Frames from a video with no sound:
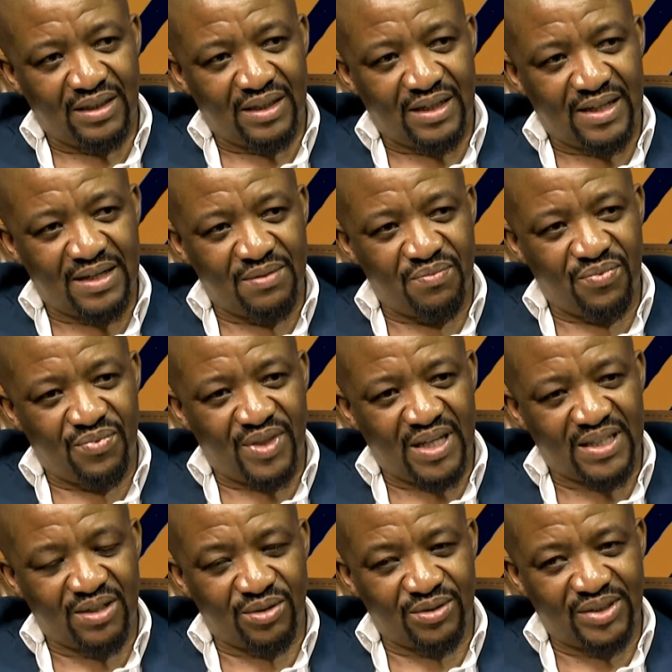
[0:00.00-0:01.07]

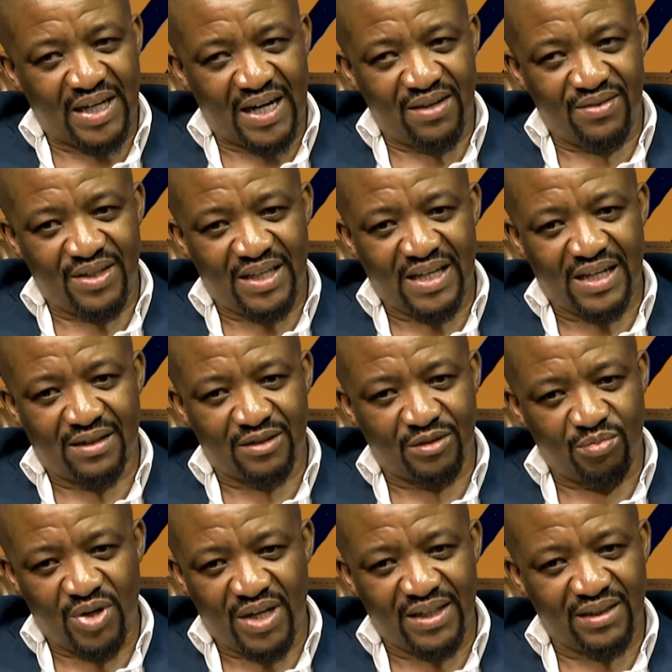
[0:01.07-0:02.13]
As I was driving here, I was
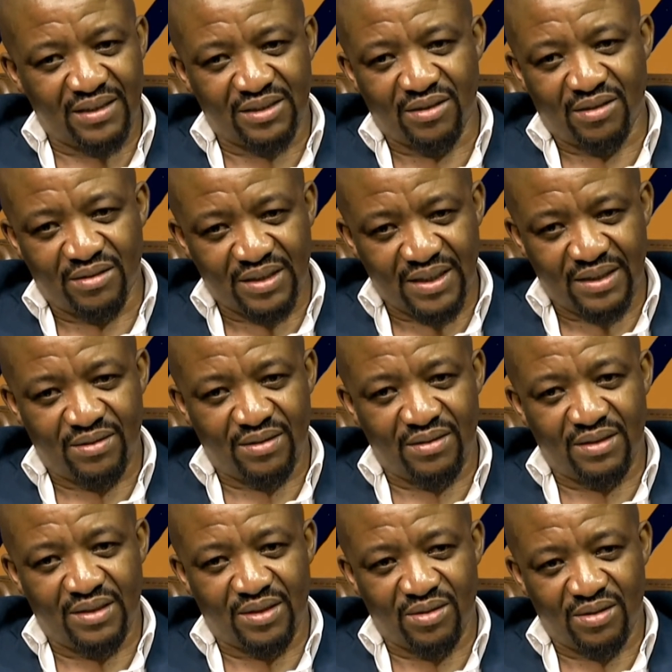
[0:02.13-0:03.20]
playing a song that, what do
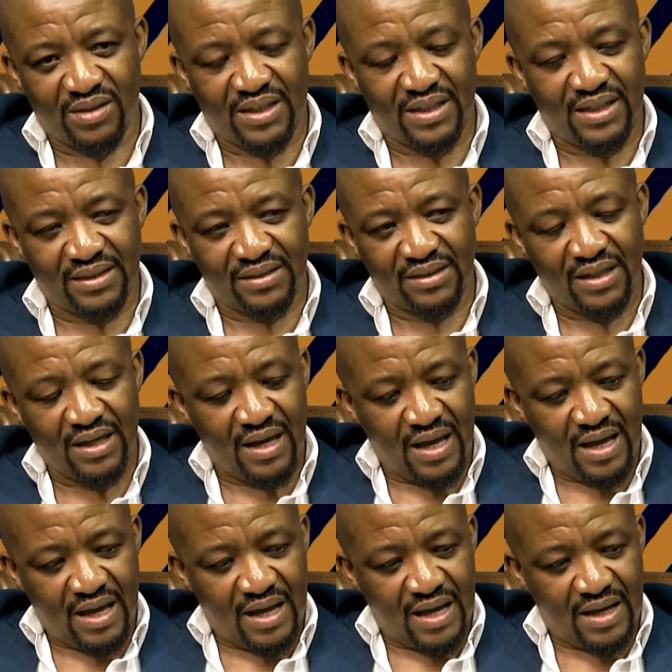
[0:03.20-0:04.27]
they call it, that has
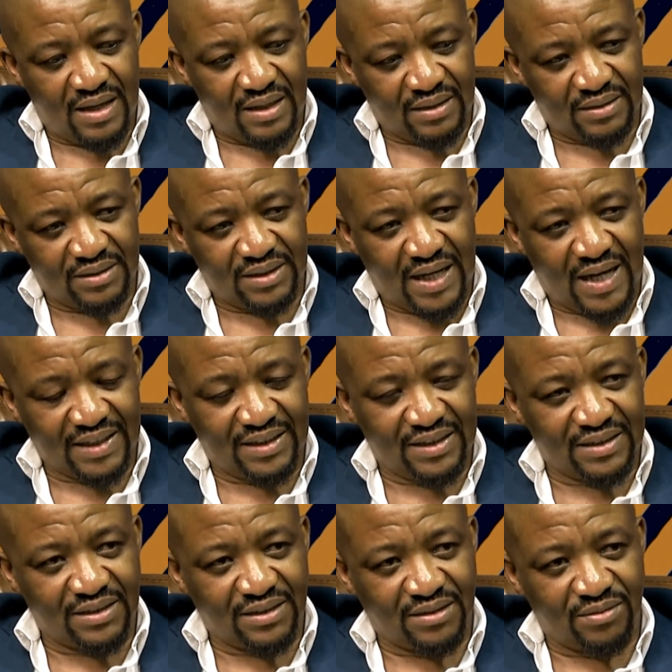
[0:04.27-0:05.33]
the
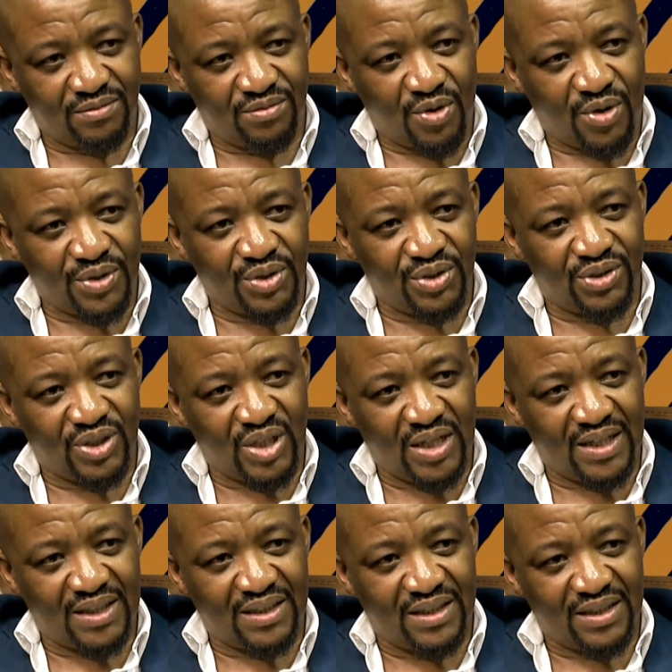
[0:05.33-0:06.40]
Arch's voice in
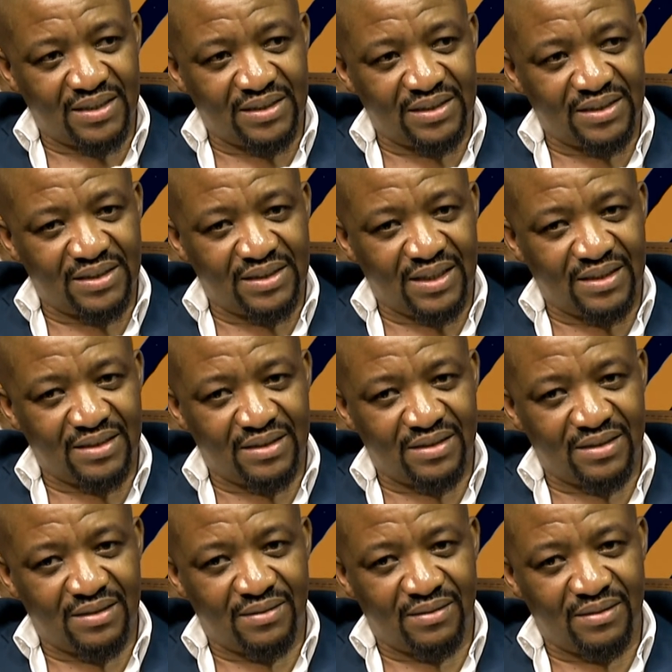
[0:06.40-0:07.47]
it. And he
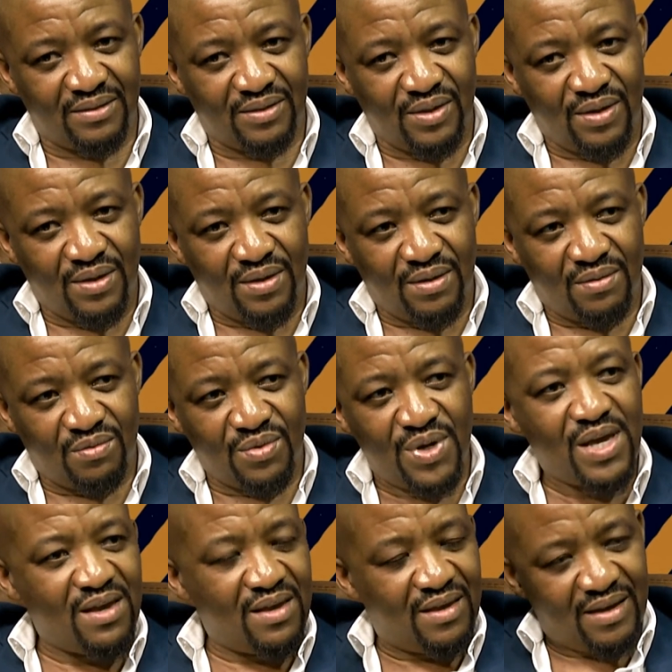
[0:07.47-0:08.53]
says,
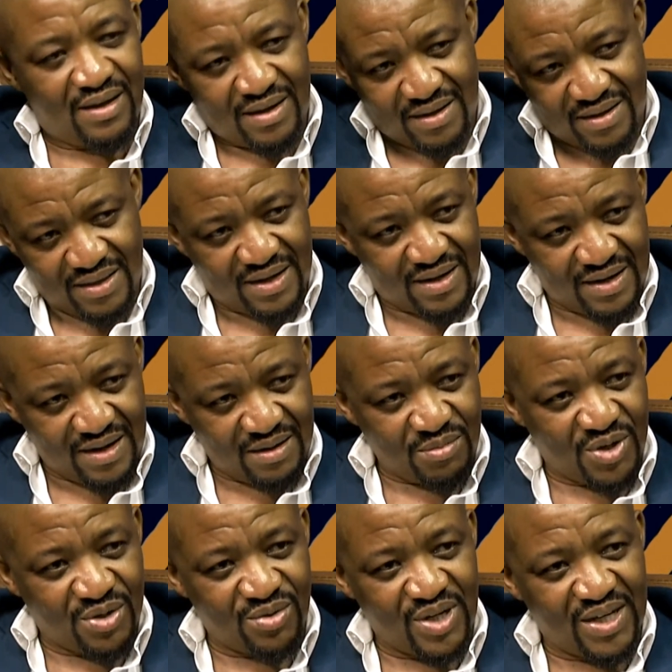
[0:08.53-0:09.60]
"We are the
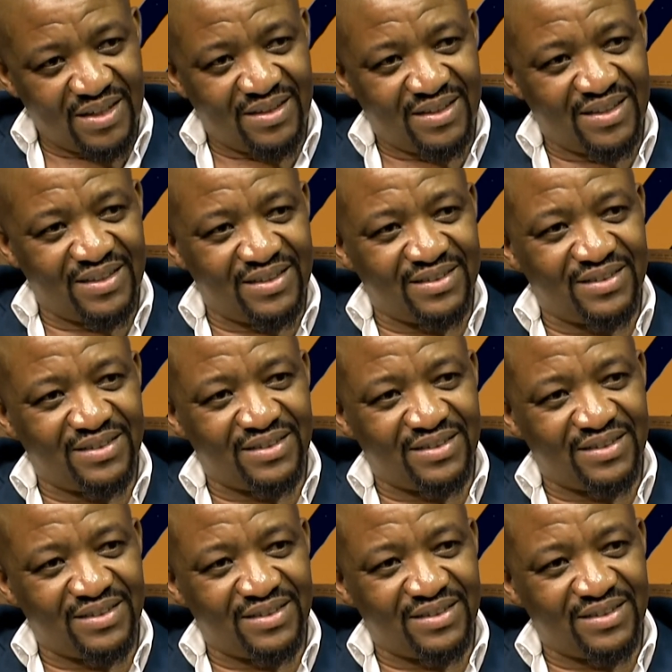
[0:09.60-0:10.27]
Rainbow Nation.